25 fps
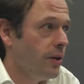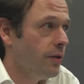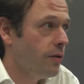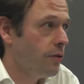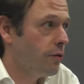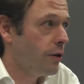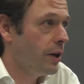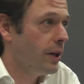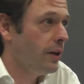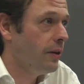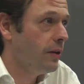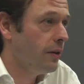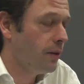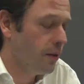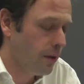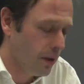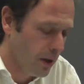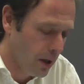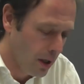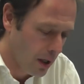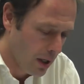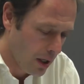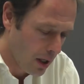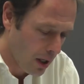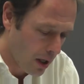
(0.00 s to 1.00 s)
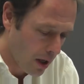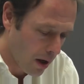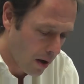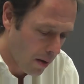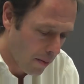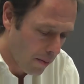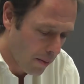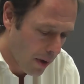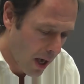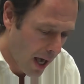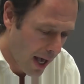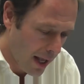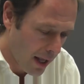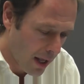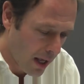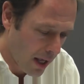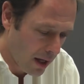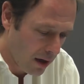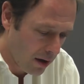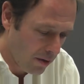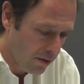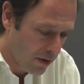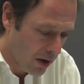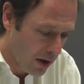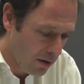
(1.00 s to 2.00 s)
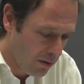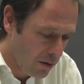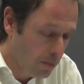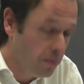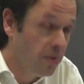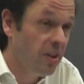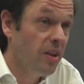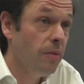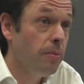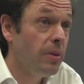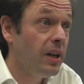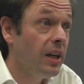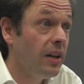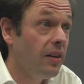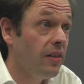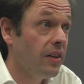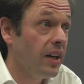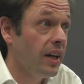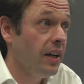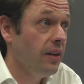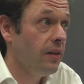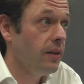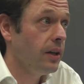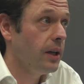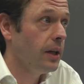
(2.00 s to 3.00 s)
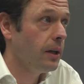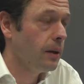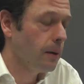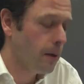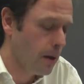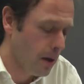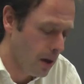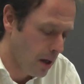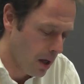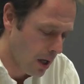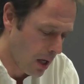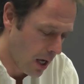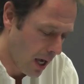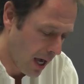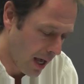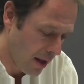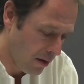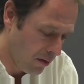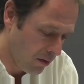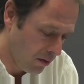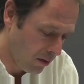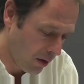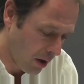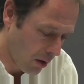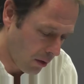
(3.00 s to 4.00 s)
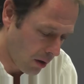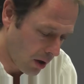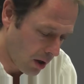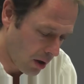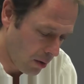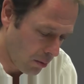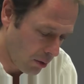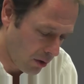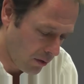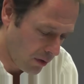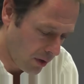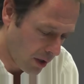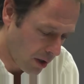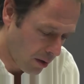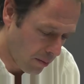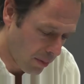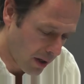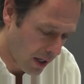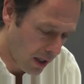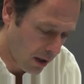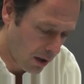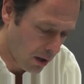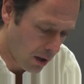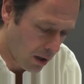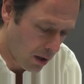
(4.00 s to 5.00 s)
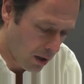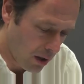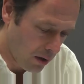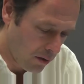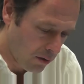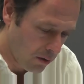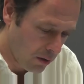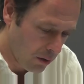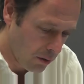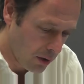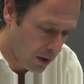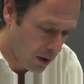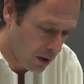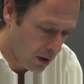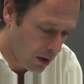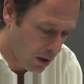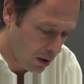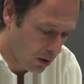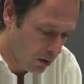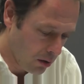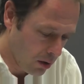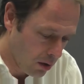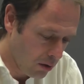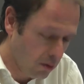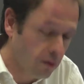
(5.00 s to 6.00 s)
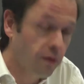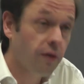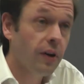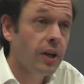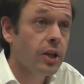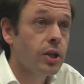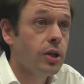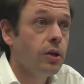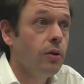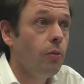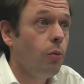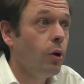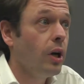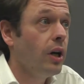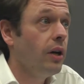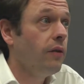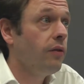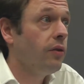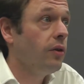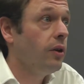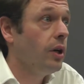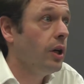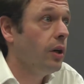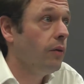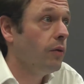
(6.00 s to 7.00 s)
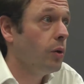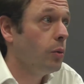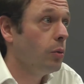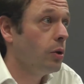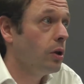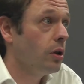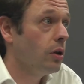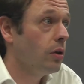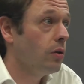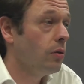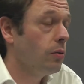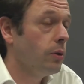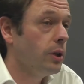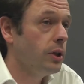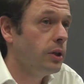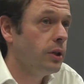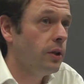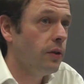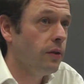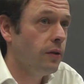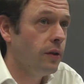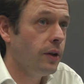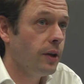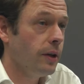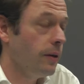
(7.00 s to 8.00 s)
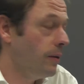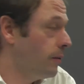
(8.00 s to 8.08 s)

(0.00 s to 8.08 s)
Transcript: trends, and I find them debilitating. And so I want to go back to a good old-fashioned way of seeing the world, which is